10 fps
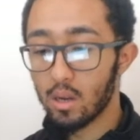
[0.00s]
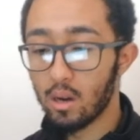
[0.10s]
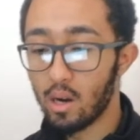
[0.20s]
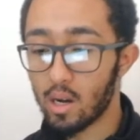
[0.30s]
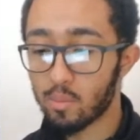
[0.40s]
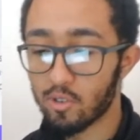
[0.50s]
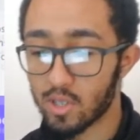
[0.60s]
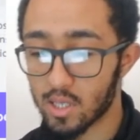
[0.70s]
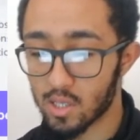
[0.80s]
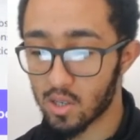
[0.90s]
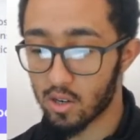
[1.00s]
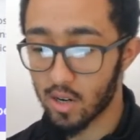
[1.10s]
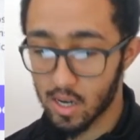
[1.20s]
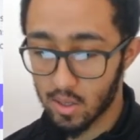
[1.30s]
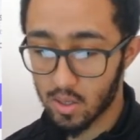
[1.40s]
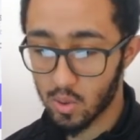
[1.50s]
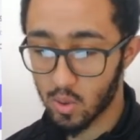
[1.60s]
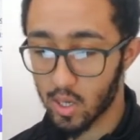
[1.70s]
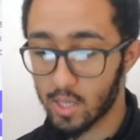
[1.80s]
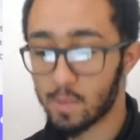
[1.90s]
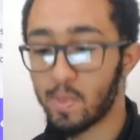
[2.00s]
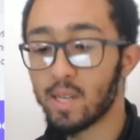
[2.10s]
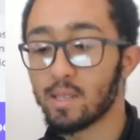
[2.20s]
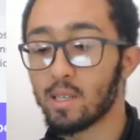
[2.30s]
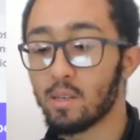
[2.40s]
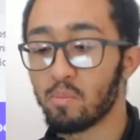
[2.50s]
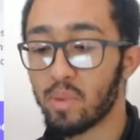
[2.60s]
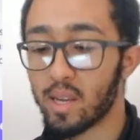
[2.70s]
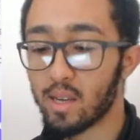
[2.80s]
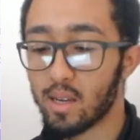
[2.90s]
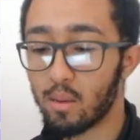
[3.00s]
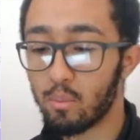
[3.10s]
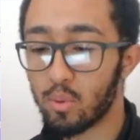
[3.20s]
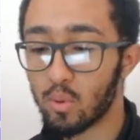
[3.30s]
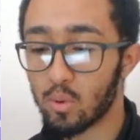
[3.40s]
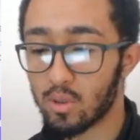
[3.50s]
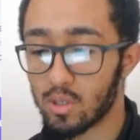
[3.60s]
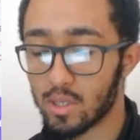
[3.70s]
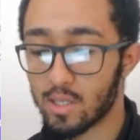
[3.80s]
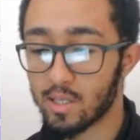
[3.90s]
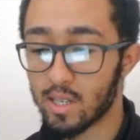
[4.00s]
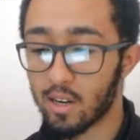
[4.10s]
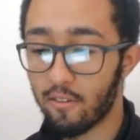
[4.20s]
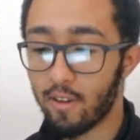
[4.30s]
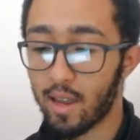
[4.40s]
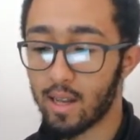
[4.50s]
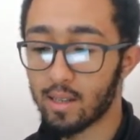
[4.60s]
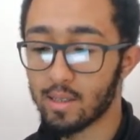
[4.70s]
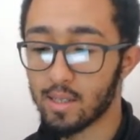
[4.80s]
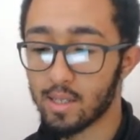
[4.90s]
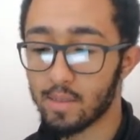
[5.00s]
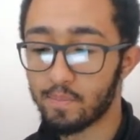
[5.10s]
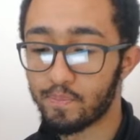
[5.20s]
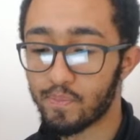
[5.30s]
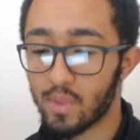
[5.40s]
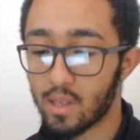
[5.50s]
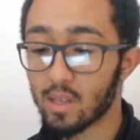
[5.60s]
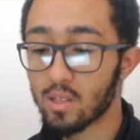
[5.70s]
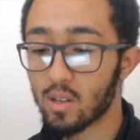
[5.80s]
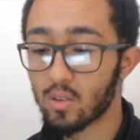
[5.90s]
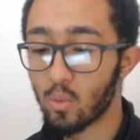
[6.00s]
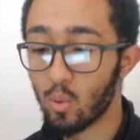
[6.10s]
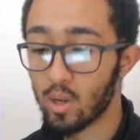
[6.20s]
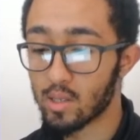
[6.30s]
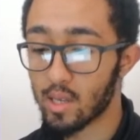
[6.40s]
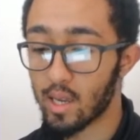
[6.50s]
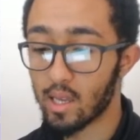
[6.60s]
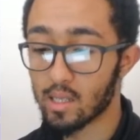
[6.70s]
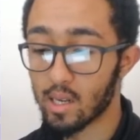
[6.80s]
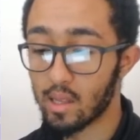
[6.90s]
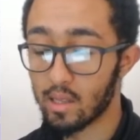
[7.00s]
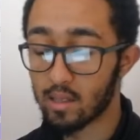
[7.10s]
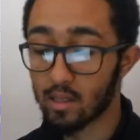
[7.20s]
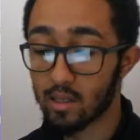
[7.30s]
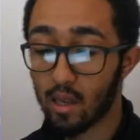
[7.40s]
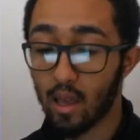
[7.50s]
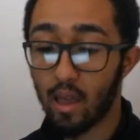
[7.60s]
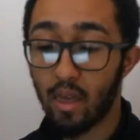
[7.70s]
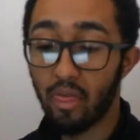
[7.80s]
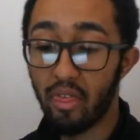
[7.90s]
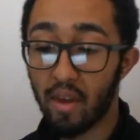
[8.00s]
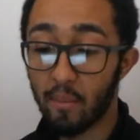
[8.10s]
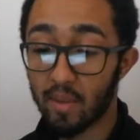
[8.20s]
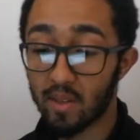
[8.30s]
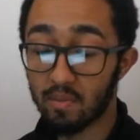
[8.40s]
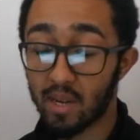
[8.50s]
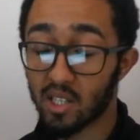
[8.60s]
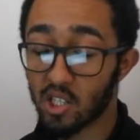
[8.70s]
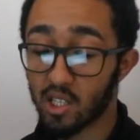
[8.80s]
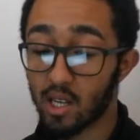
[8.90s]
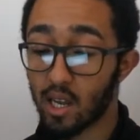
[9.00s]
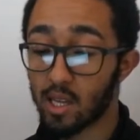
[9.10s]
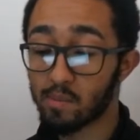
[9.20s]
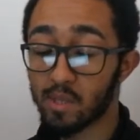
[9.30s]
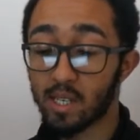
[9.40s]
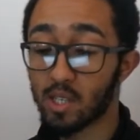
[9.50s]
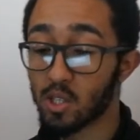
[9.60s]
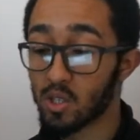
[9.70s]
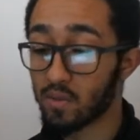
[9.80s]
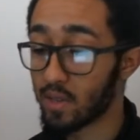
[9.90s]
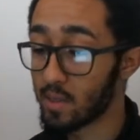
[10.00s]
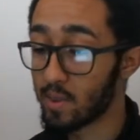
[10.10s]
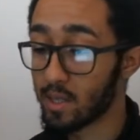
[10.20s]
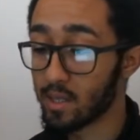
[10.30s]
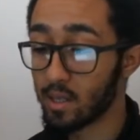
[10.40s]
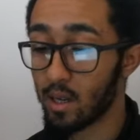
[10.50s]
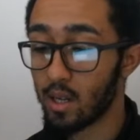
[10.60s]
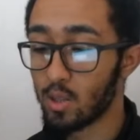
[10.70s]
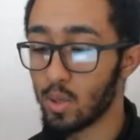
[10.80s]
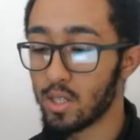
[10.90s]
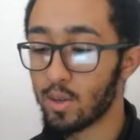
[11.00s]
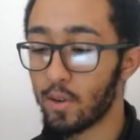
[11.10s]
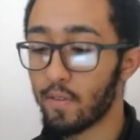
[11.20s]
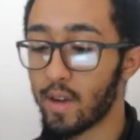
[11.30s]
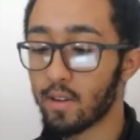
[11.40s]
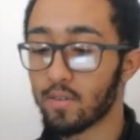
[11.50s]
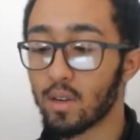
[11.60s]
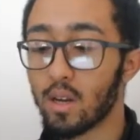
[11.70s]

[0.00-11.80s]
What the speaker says: ARC predicts scenarios through expected, bear and bull. So this is like reality, this is worst case, and this is them smashing their expectations of expected. 2025,